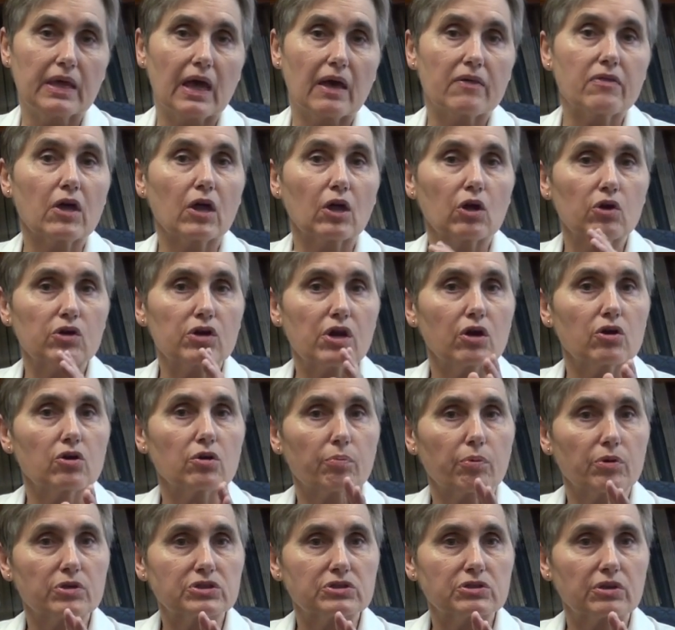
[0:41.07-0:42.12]
And then look at
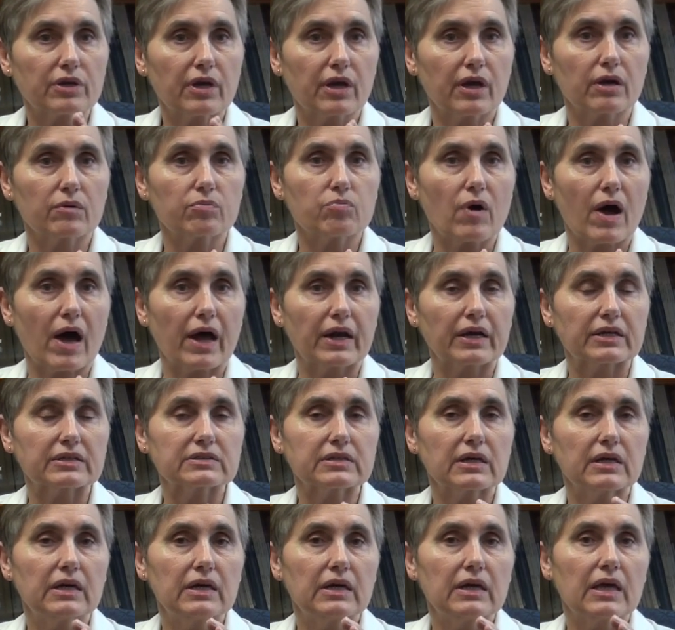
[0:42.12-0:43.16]
your personal care
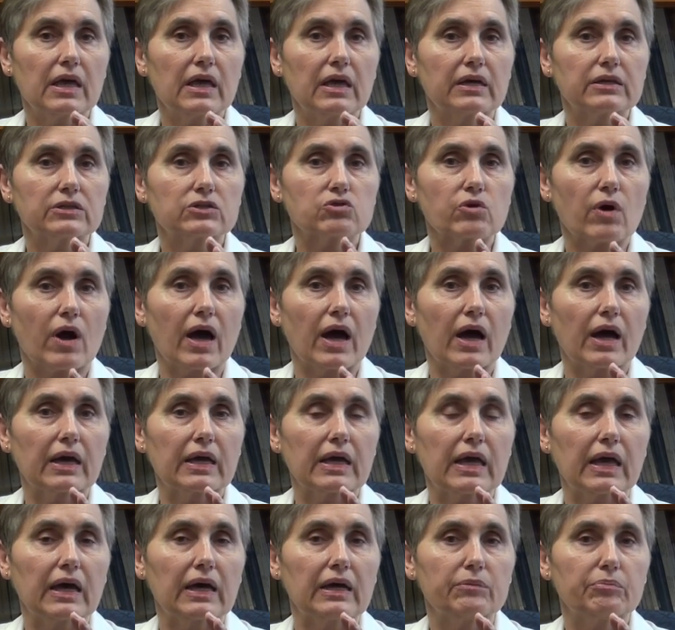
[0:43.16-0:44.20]
products and try
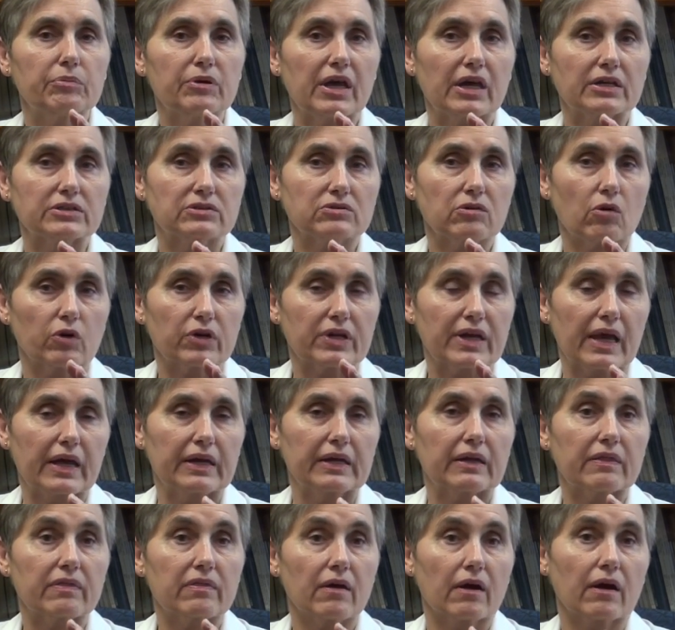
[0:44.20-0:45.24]
and be as
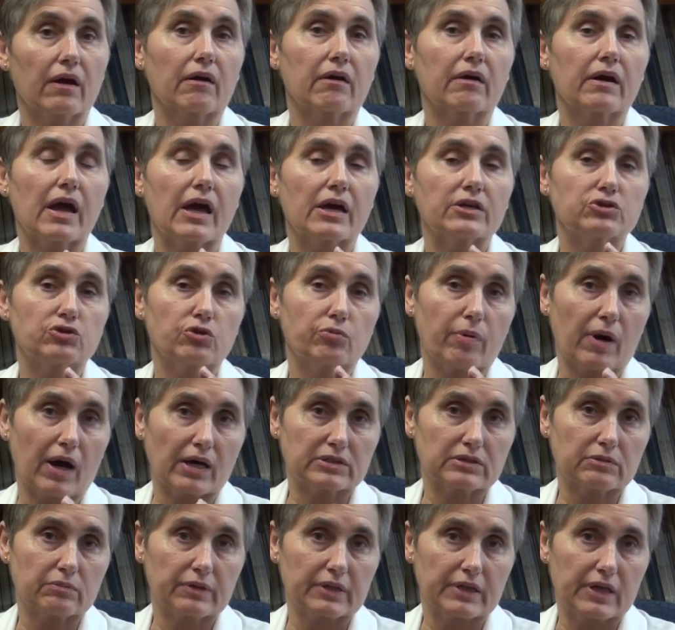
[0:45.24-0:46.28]
organic there as you
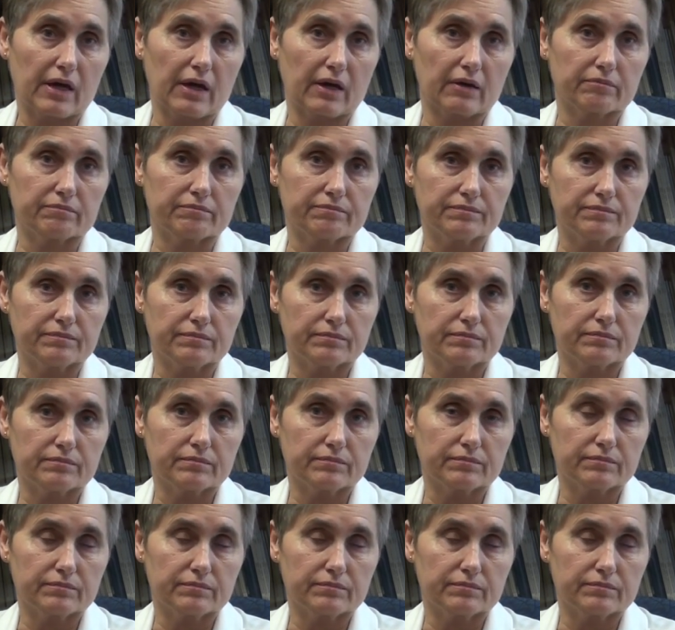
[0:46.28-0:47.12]
possibly can.